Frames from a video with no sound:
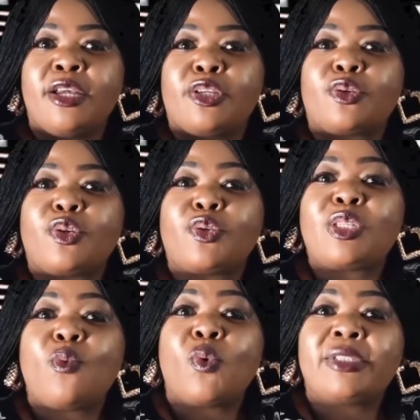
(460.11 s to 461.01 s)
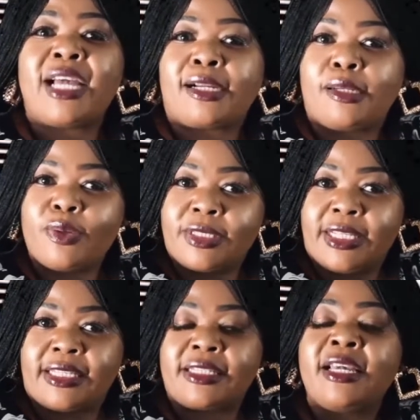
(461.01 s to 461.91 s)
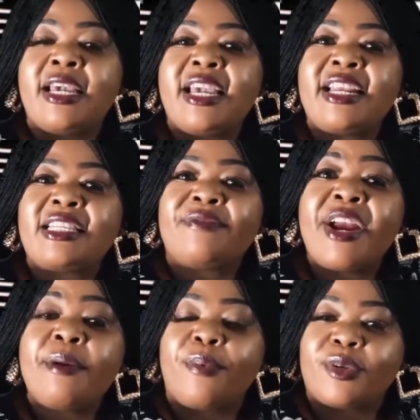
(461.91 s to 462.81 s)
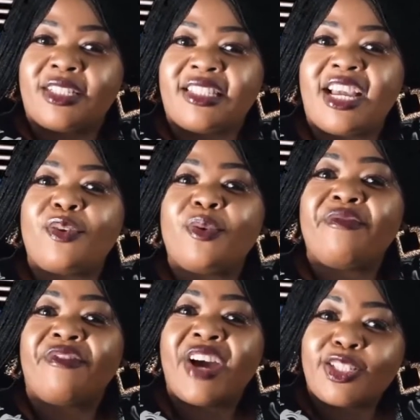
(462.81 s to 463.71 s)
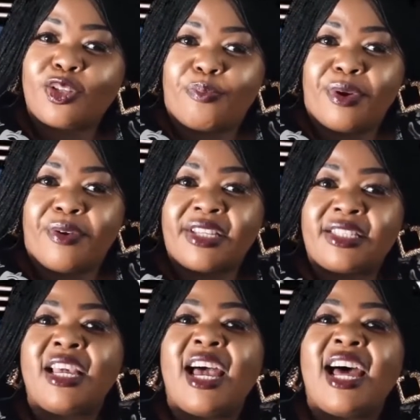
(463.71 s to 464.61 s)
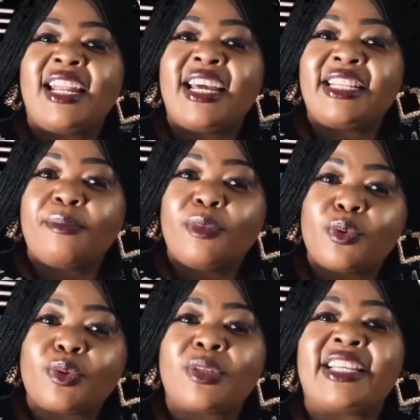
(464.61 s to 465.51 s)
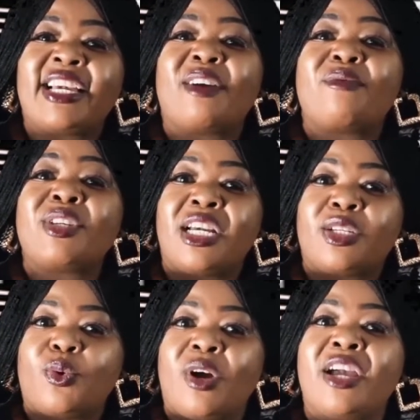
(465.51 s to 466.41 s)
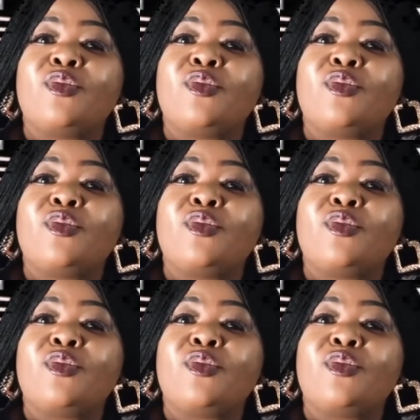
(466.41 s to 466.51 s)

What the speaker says: So you still want that closeness. It is very important that you invite your parents and let them know so that they can reach out to her.